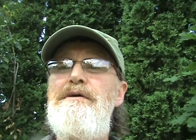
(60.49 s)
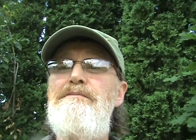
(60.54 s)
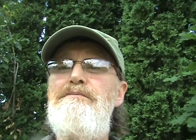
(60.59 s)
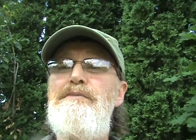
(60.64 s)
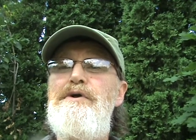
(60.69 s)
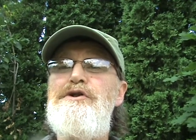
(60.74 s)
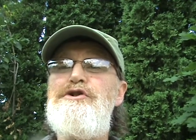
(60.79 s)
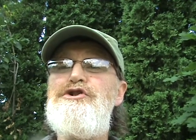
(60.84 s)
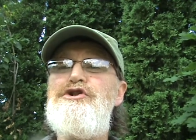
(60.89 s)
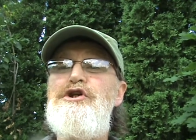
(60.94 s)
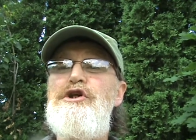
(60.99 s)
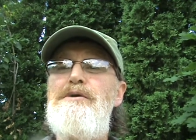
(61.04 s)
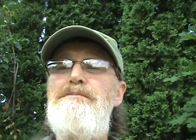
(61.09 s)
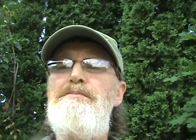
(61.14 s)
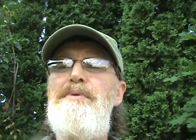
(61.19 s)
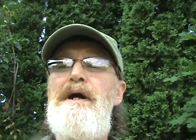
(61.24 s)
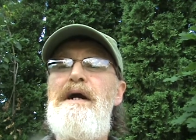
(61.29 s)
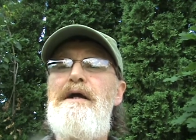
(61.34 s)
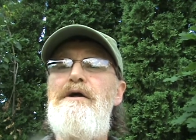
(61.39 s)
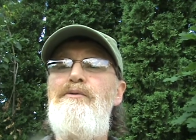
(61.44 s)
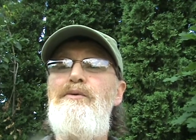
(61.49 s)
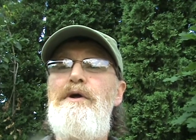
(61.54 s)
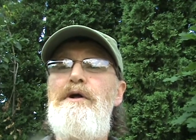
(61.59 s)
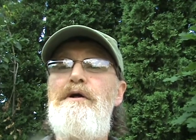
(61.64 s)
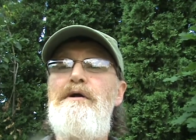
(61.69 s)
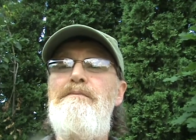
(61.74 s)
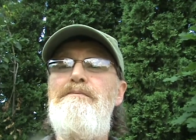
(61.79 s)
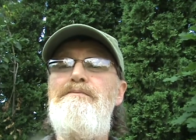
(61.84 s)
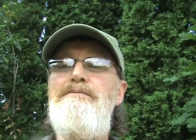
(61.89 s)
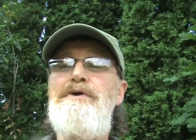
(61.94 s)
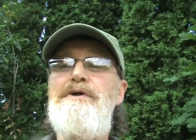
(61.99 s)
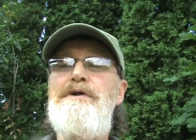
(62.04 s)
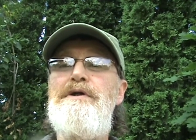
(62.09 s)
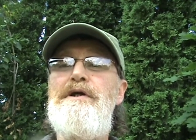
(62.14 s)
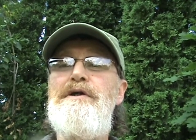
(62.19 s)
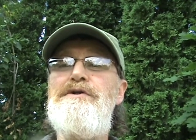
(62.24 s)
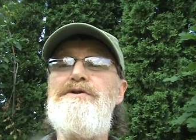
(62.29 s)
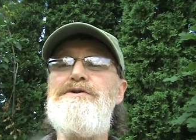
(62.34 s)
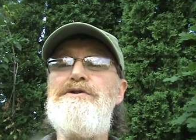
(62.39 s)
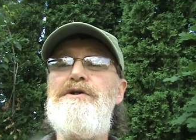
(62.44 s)
Mitch Pacwa,
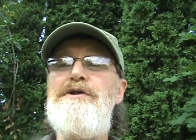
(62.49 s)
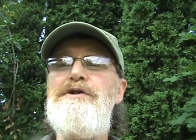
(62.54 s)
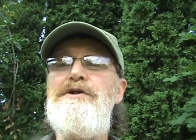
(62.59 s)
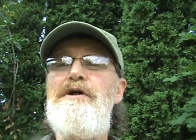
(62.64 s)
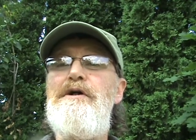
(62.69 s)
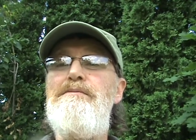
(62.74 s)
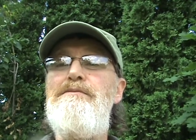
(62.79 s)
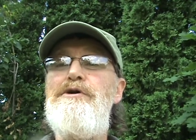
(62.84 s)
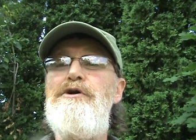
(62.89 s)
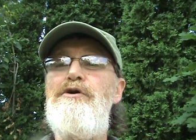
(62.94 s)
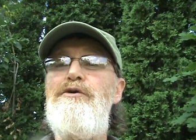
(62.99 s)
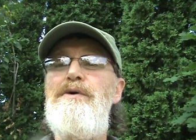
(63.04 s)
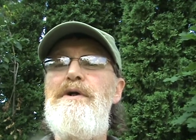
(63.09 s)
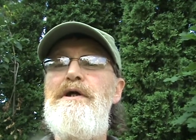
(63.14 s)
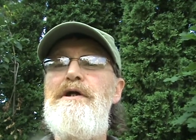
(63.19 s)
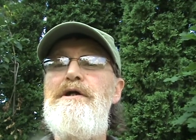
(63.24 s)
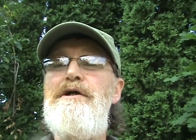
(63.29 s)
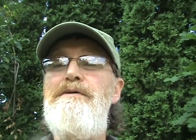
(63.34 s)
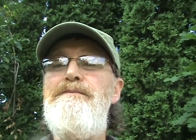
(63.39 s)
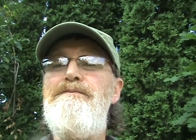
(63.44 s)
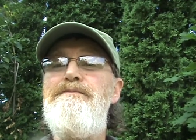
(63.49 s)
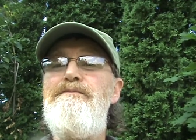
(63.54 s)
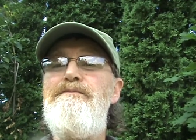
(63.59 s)
P-A-C-W-A,